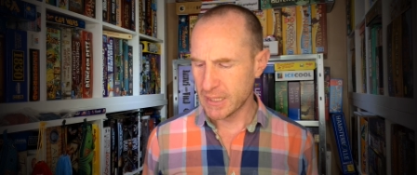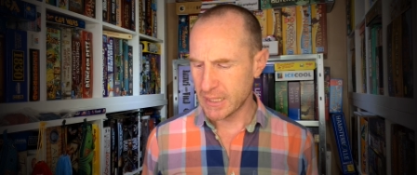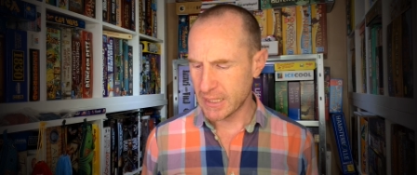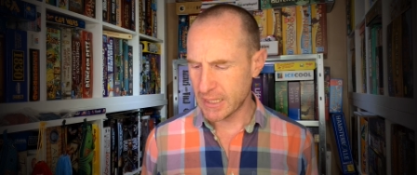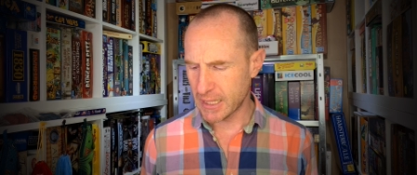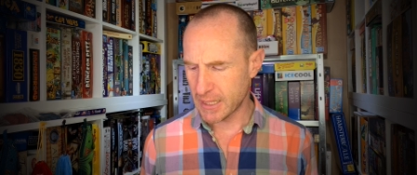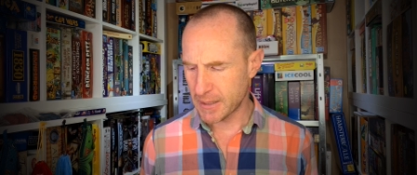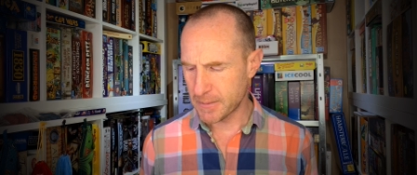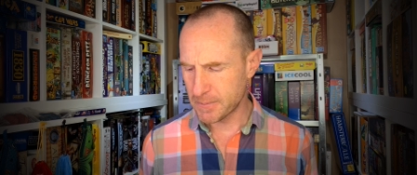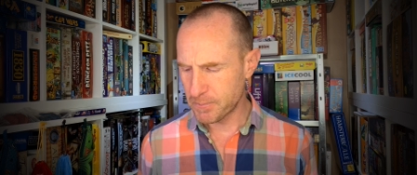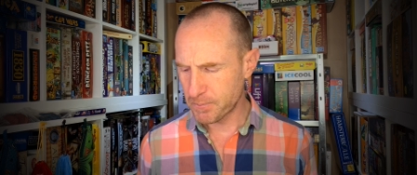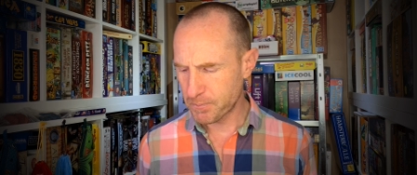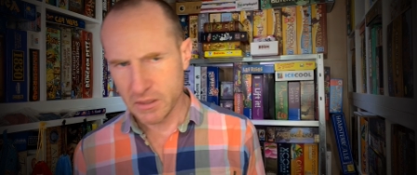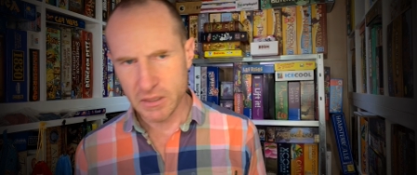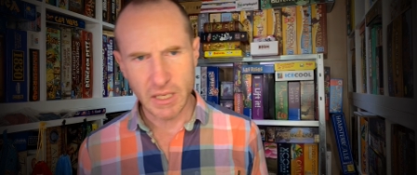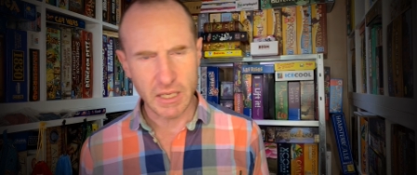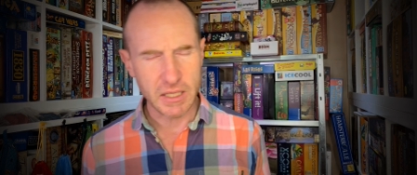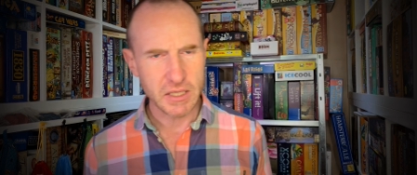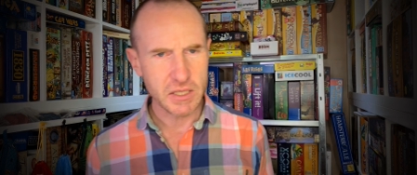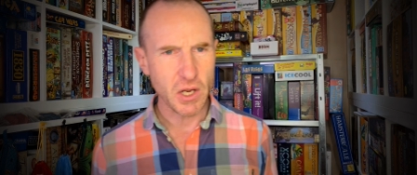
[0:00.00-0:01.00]
Yeah,
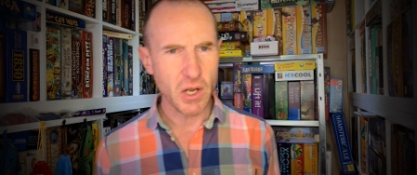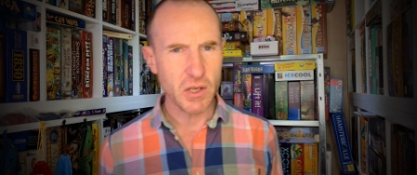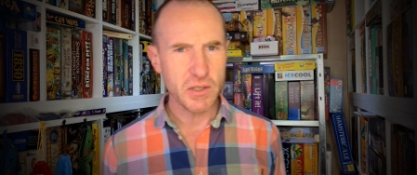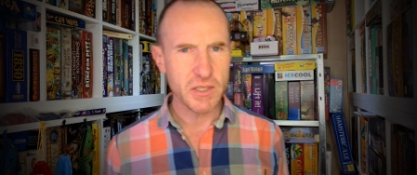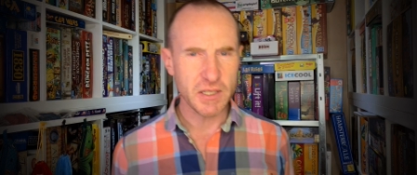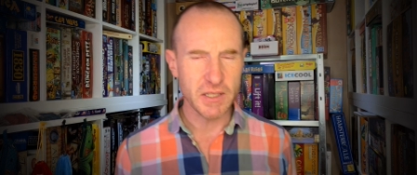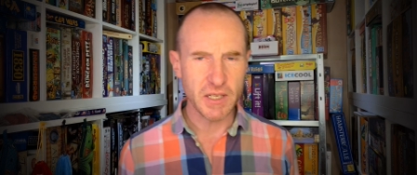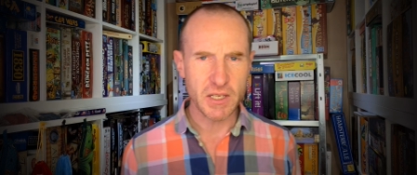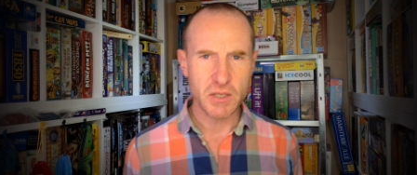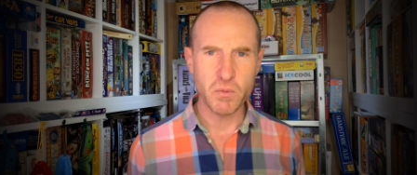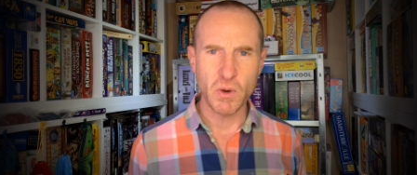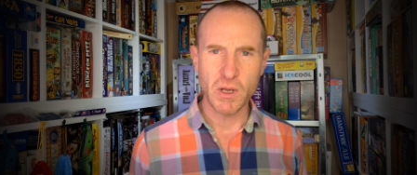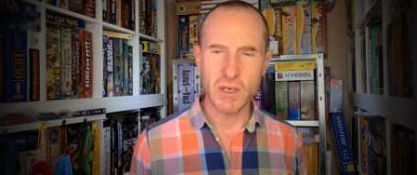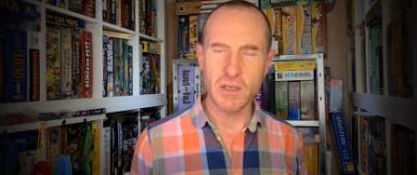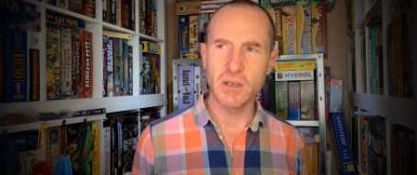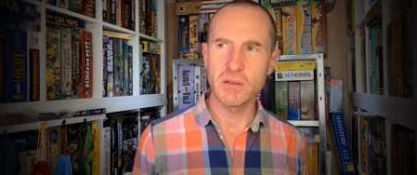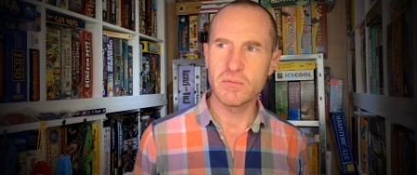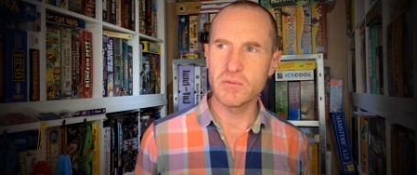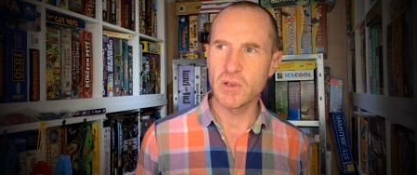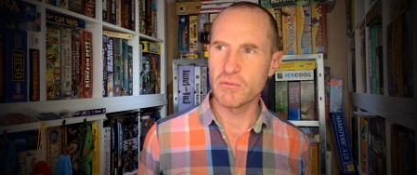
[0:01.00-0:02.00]
the turns in this one
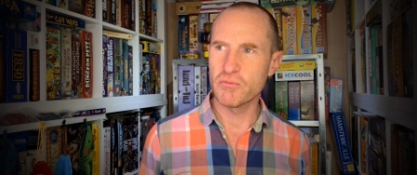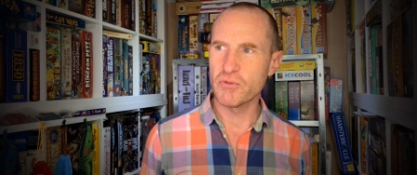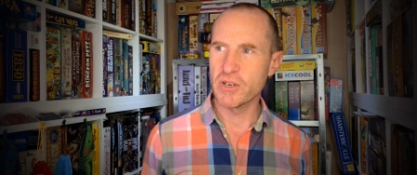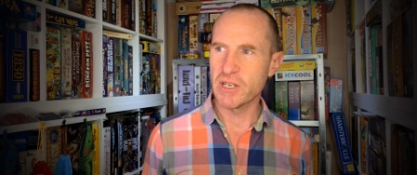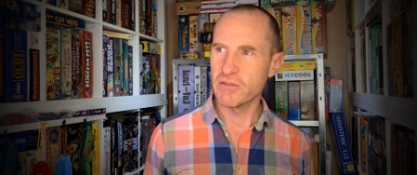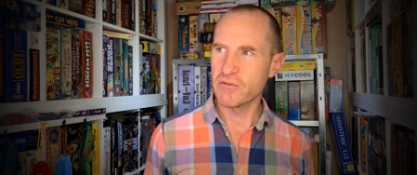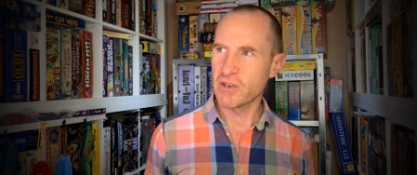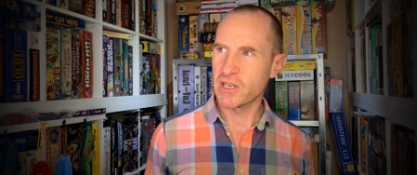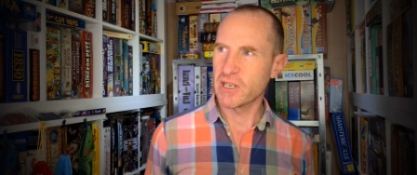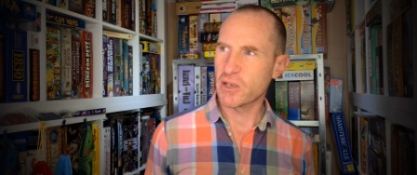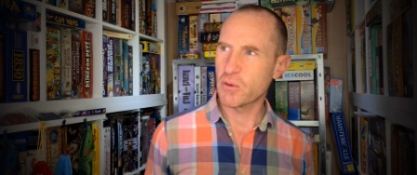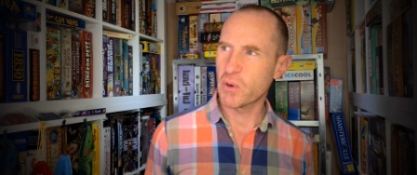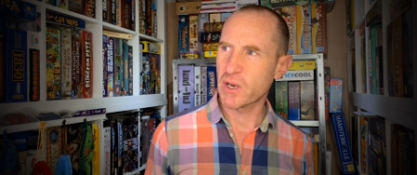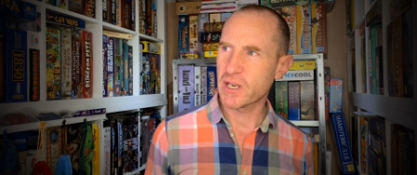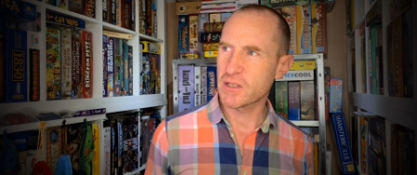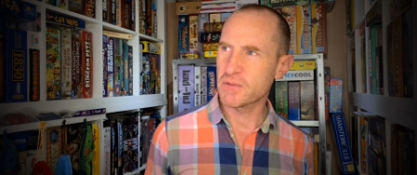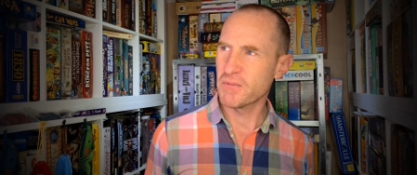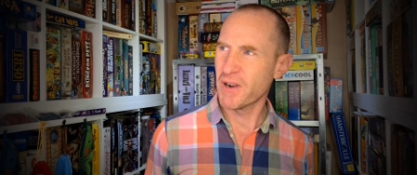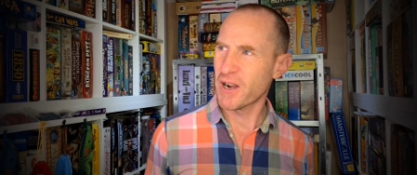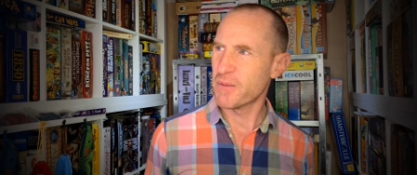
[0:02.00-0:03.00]
are really, really quick
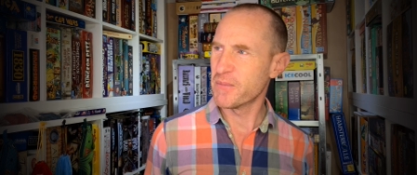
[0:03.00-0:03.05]
as well.